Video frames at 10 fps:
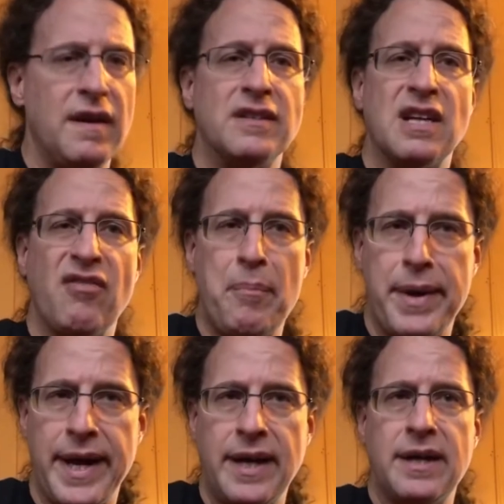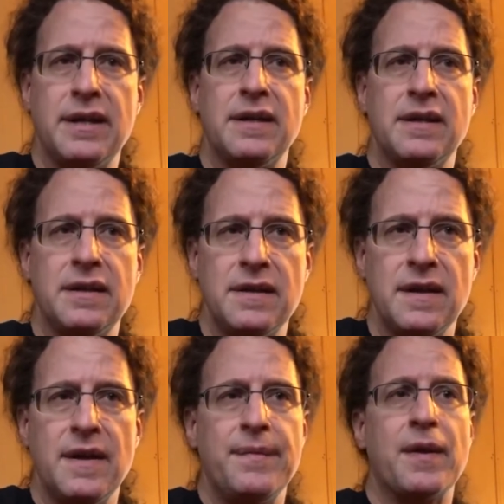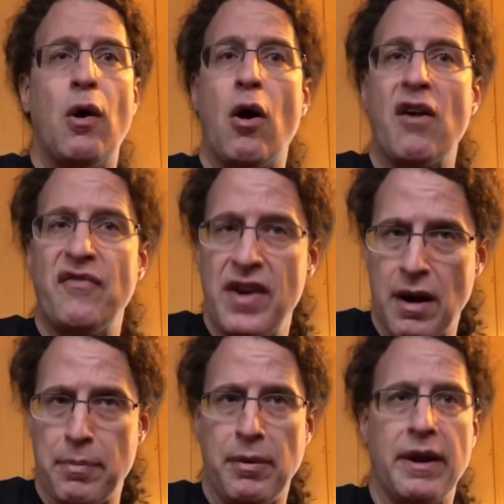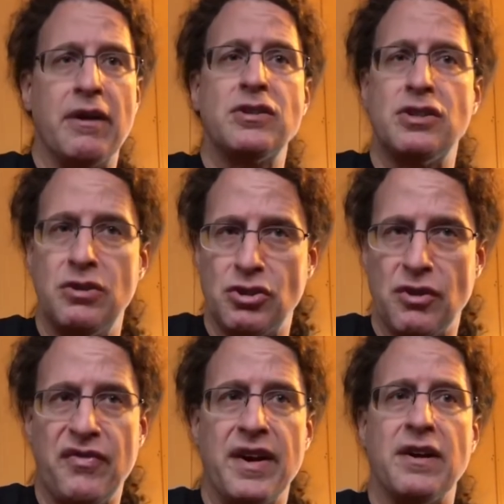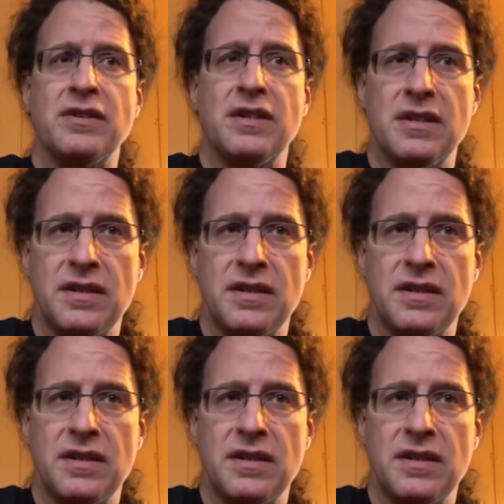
instead of a pick. Or finger players, use your fingers.